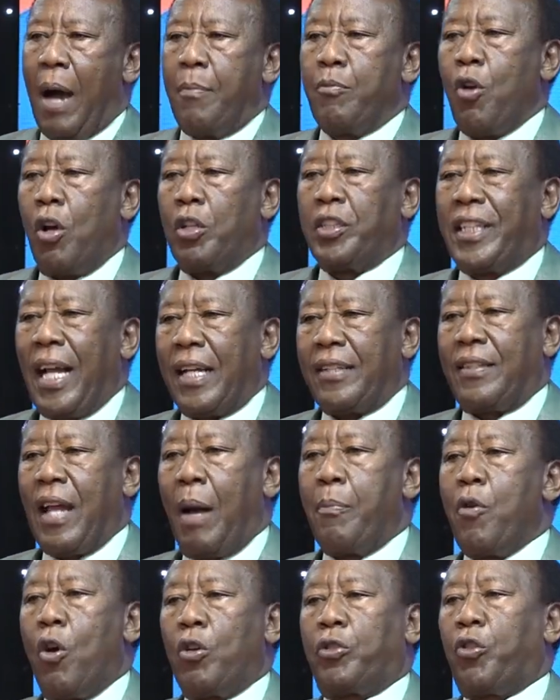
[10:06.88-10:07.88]
I'm not just,
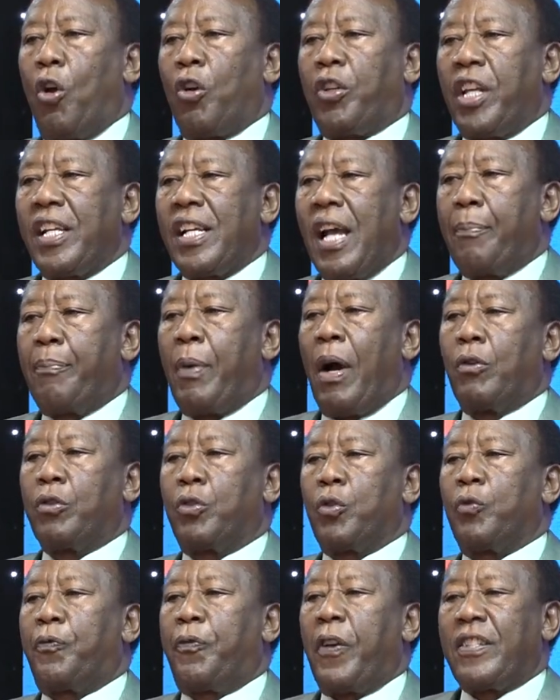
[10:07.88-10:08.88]
I'm not talking
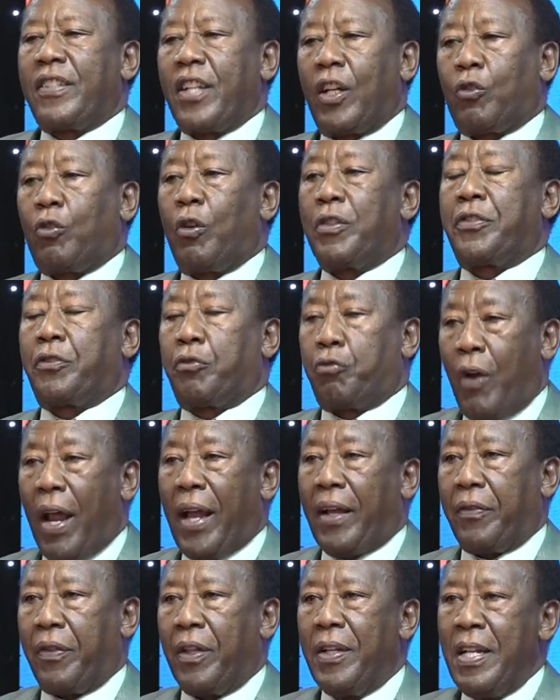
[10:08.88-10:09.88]
about physical
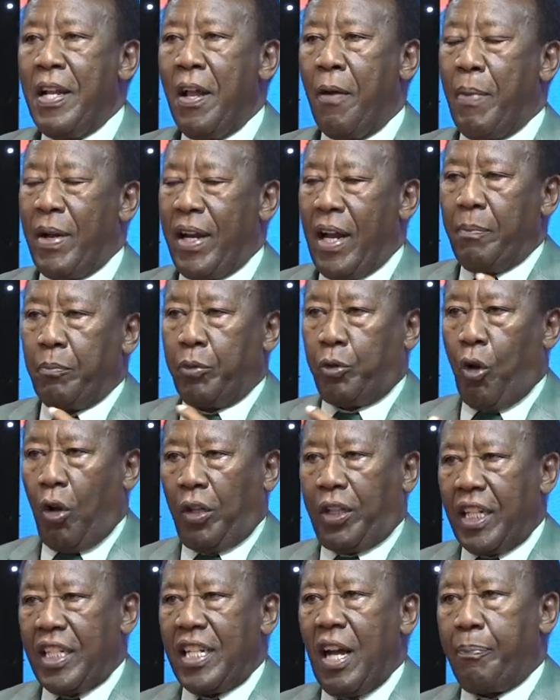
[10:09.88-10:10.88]
strength, but I'm
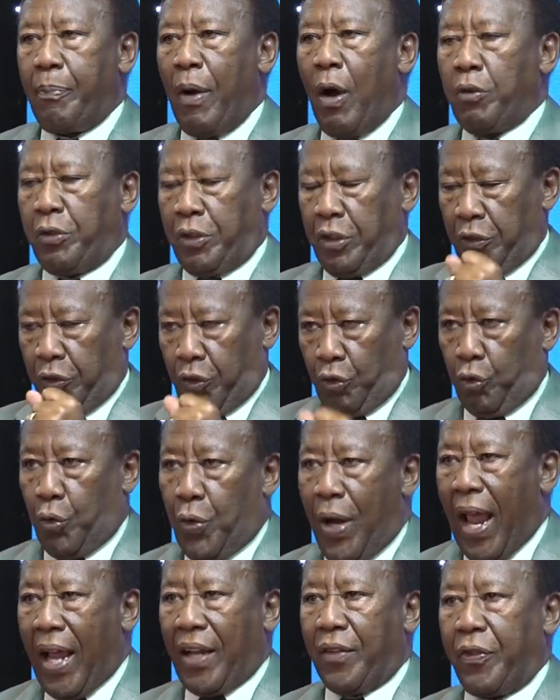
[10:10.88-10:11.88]
talking about
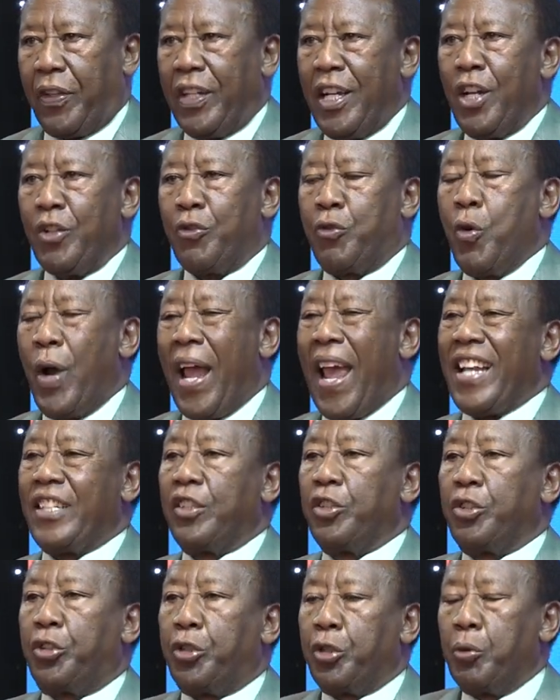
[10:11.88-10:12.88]
strength to
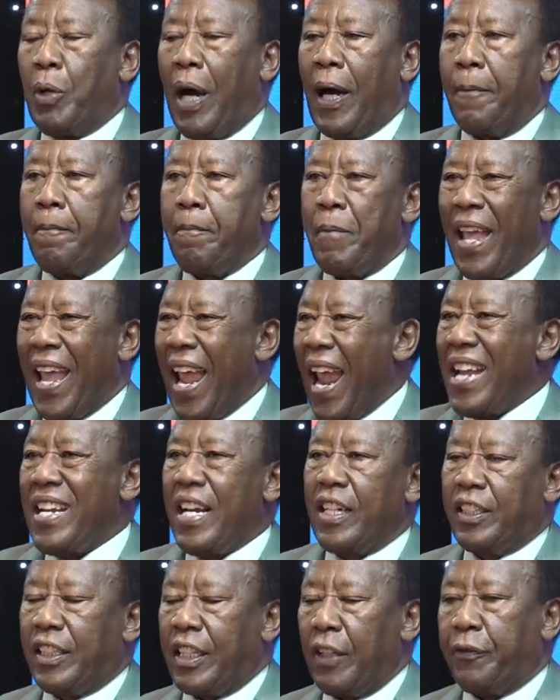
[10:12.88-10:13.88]
endure
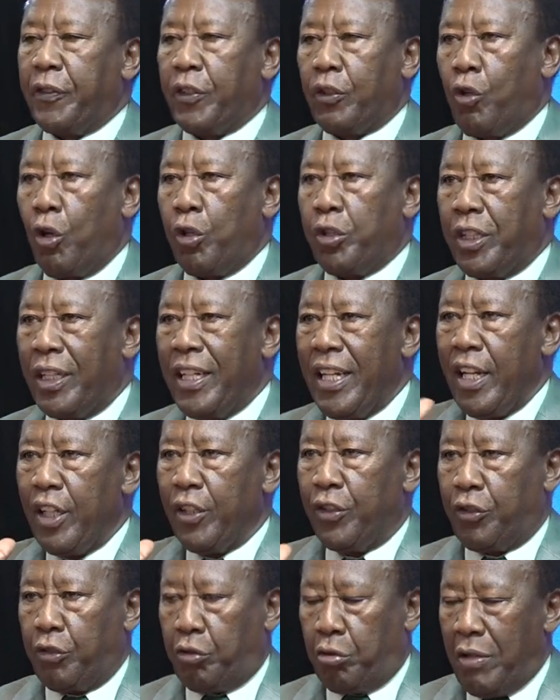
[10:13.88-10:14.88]
any difficult,
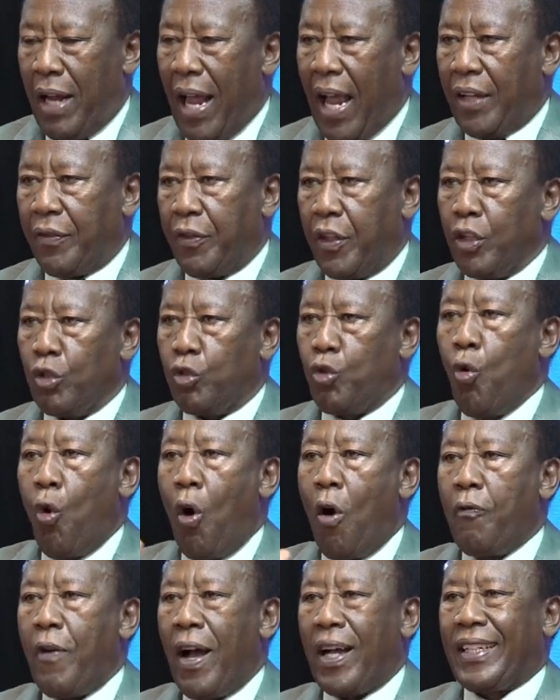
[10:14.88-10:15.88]
strength to
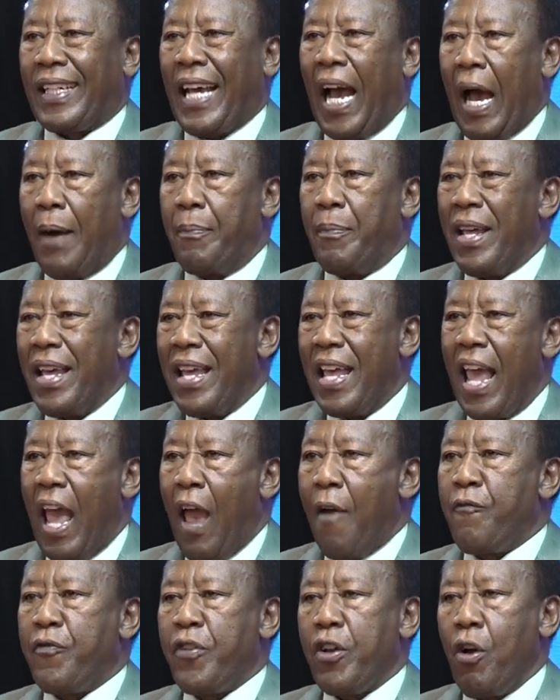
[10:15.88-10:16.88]
overcome
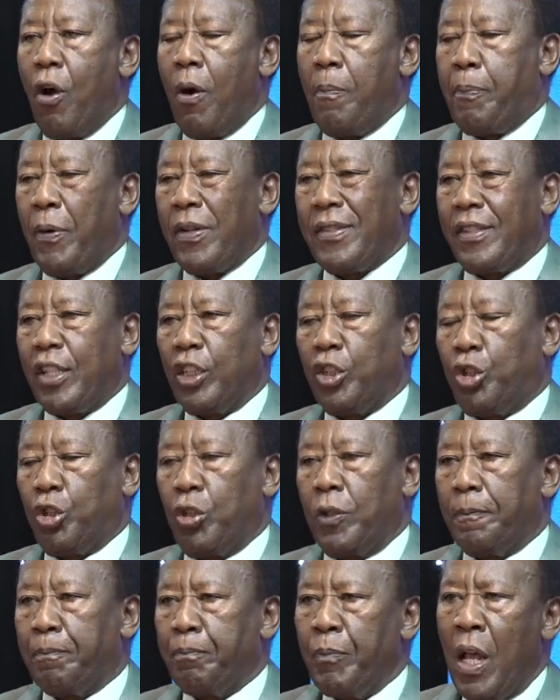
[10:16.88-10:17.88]
every
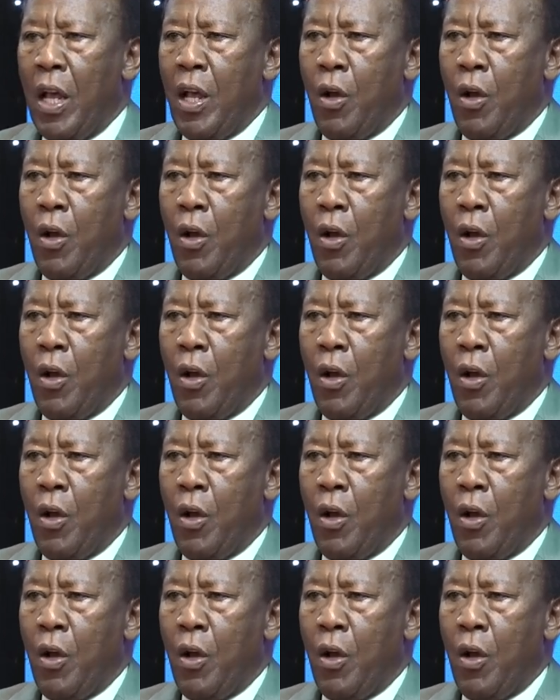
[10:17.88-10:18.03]
opposition.